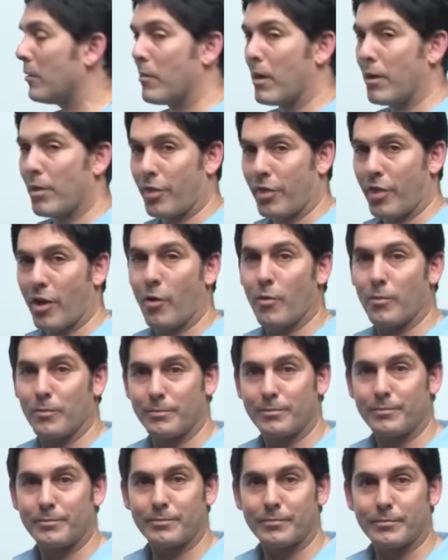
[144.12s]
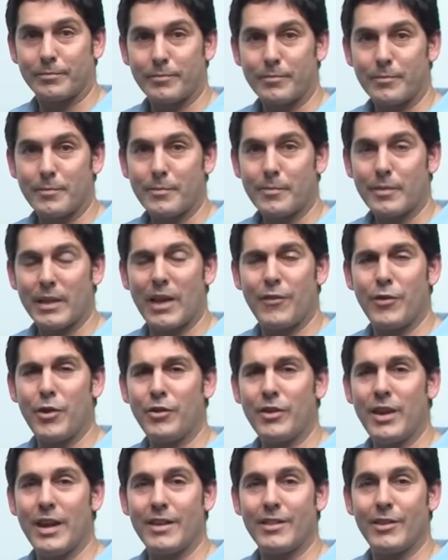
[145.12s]
a month, though, if
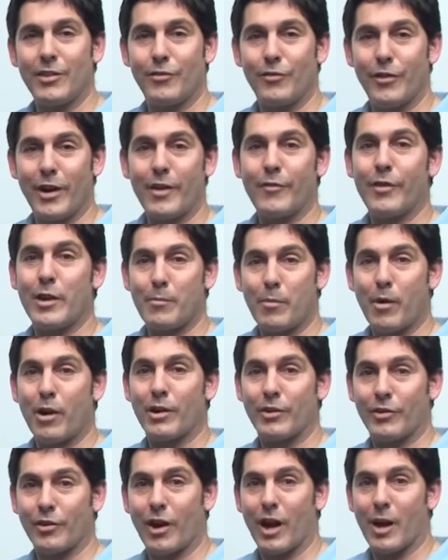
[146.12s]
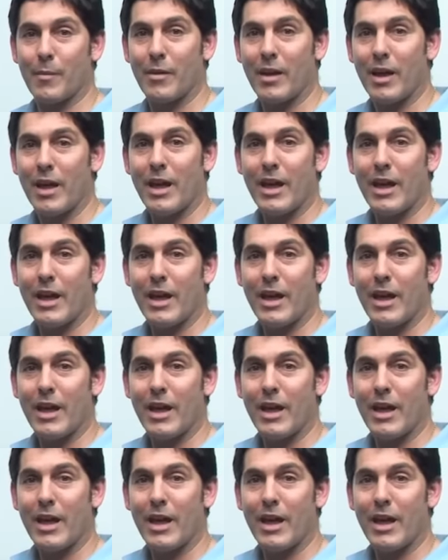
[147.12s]
you're taking this very, very part-time,